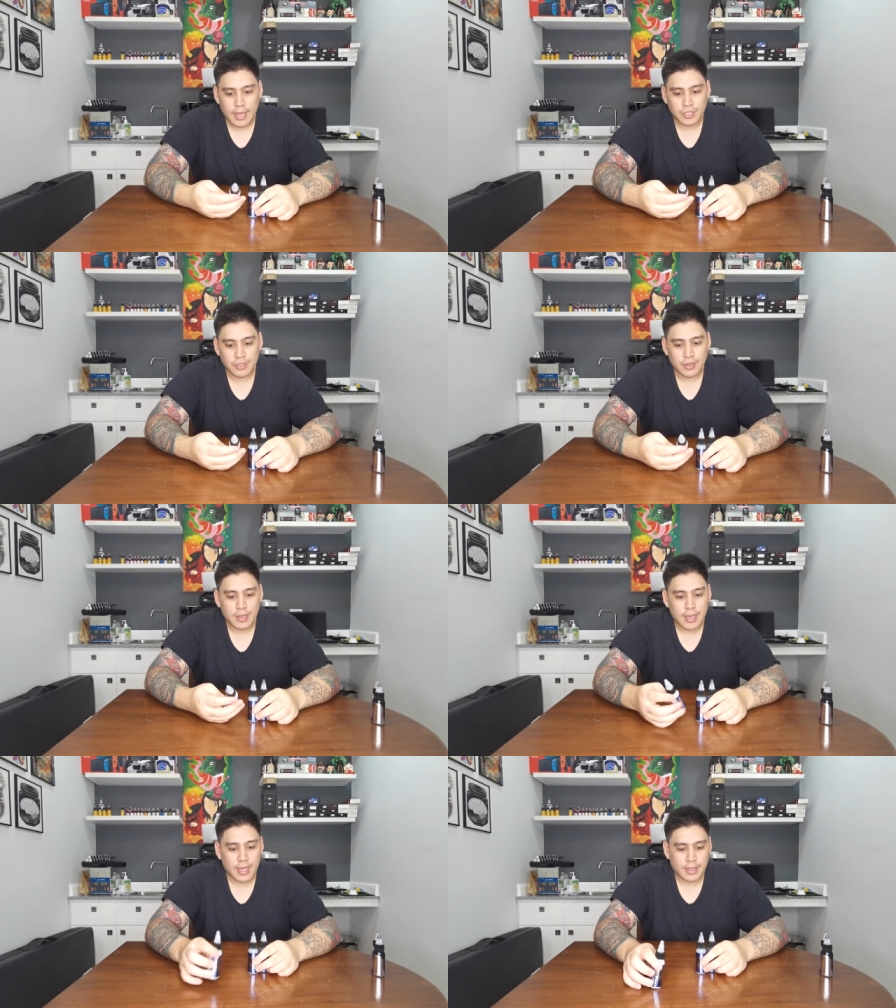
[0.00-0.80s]
extra
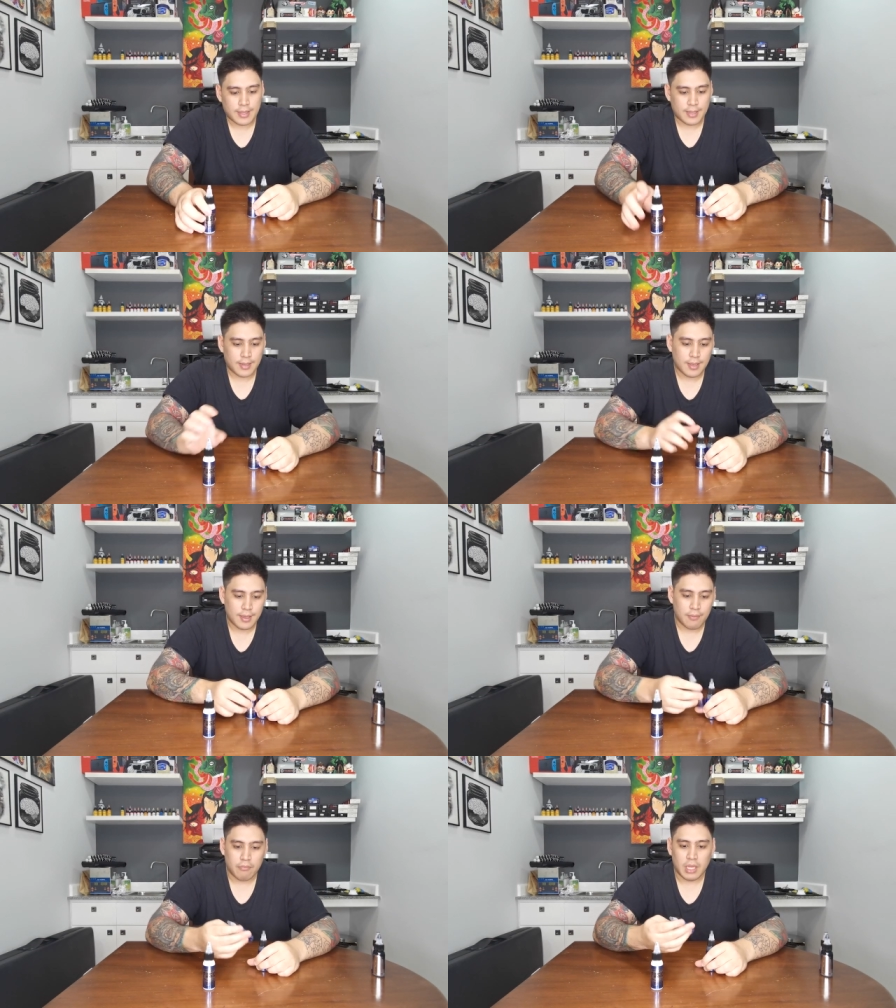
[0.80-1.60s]
light,
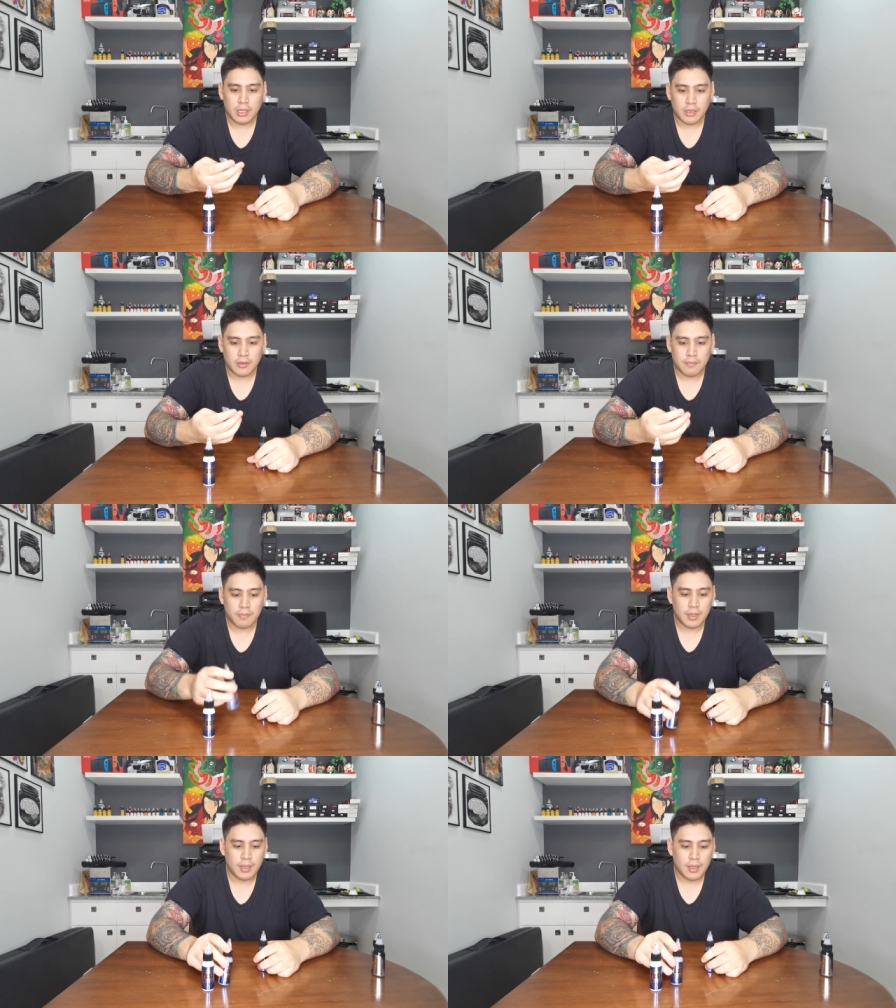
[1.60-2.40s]

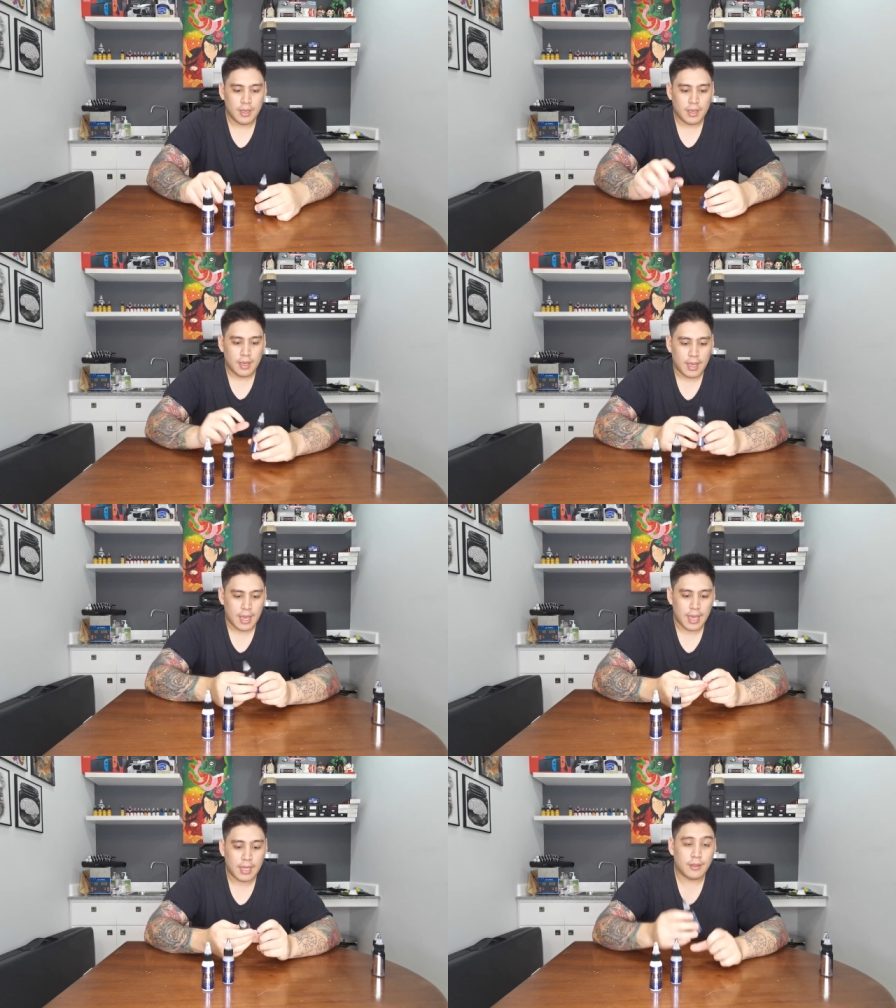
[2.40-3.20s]
medium,
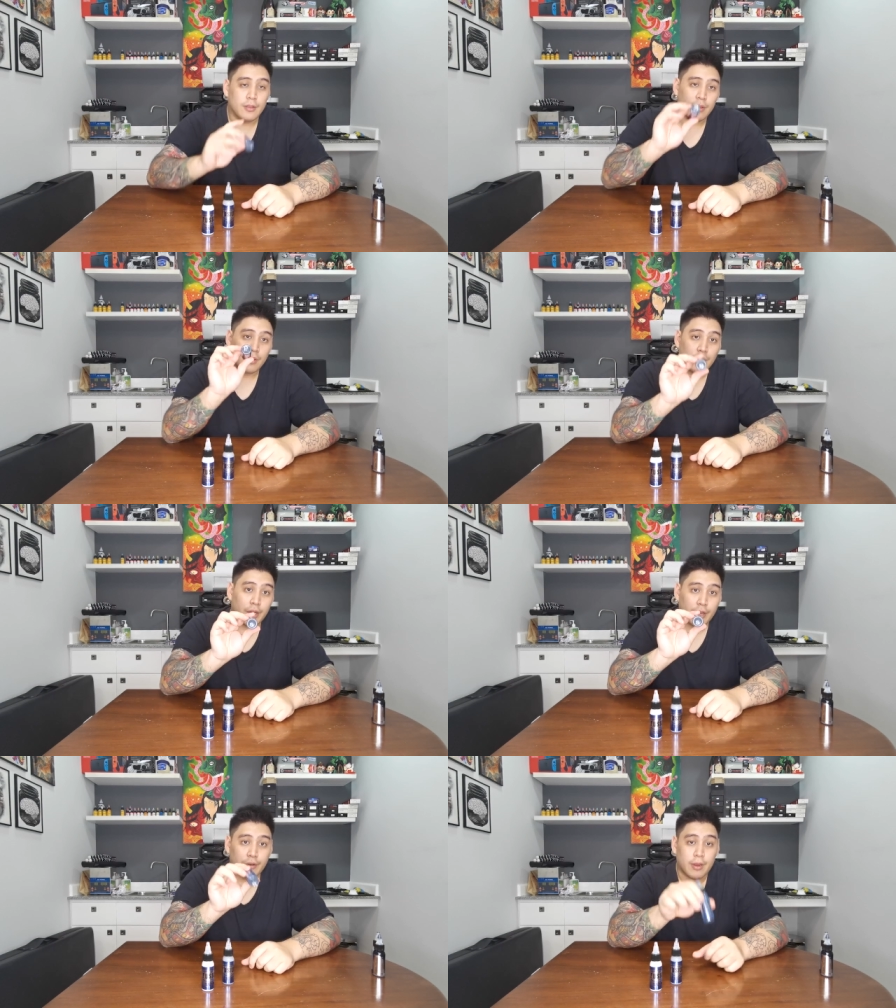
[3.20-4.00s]
and
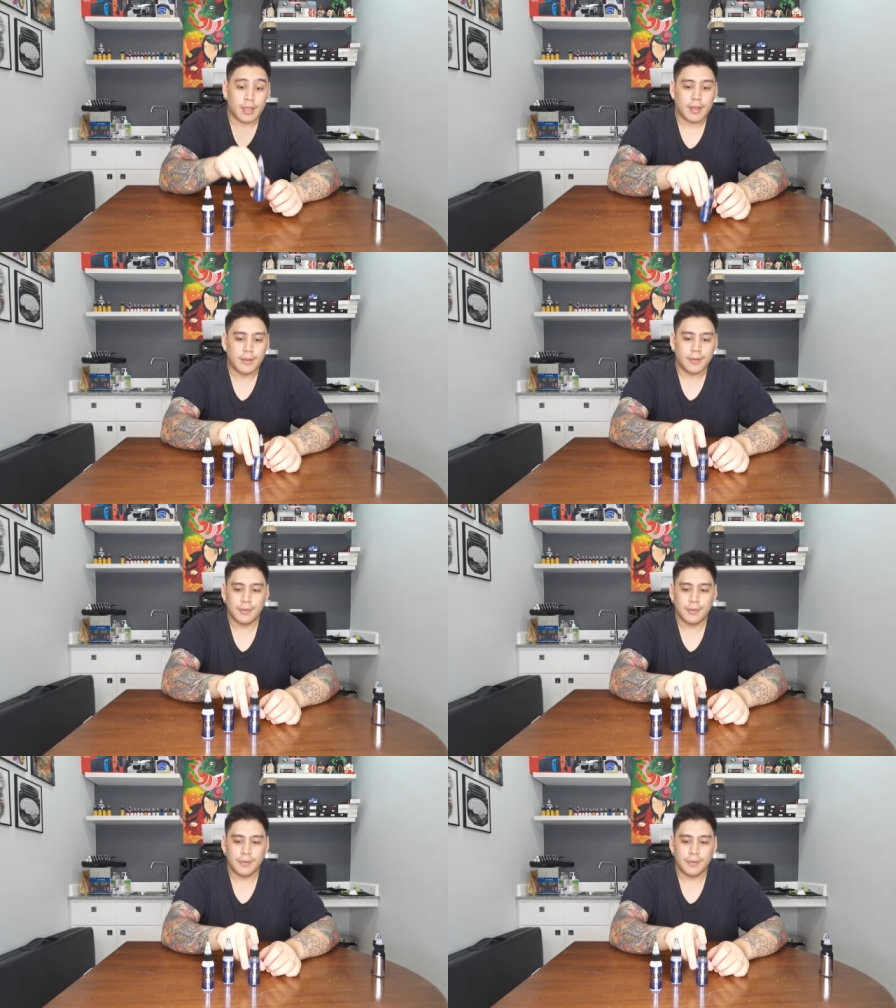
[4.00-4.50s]
dark gray.